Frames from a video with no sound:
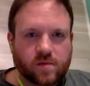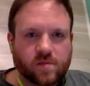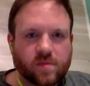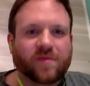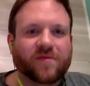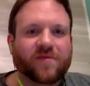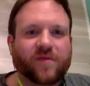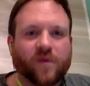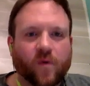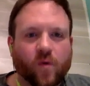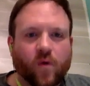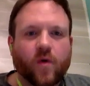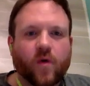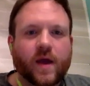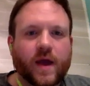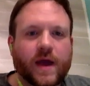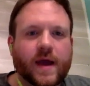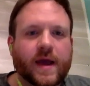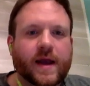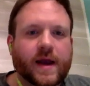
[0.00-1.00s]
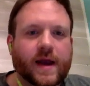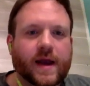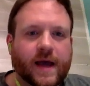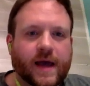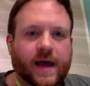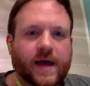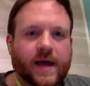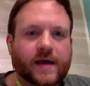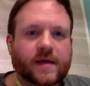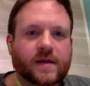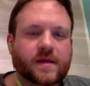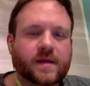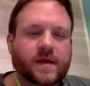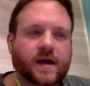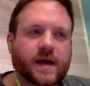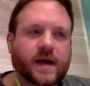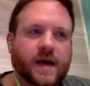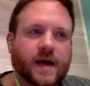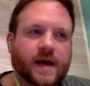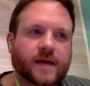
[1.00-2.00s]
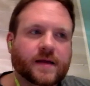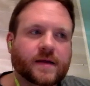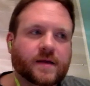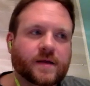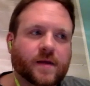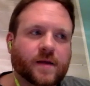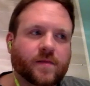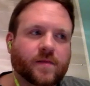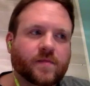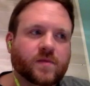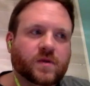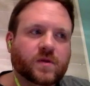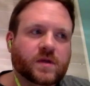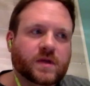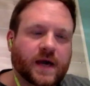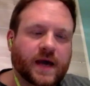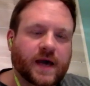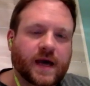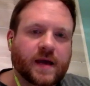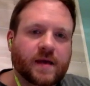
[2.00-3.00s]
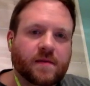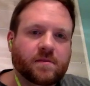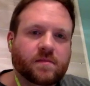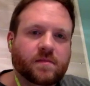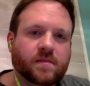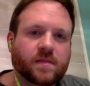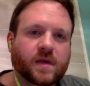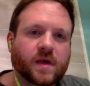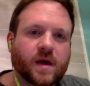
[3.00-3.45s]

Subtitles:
before it has had some time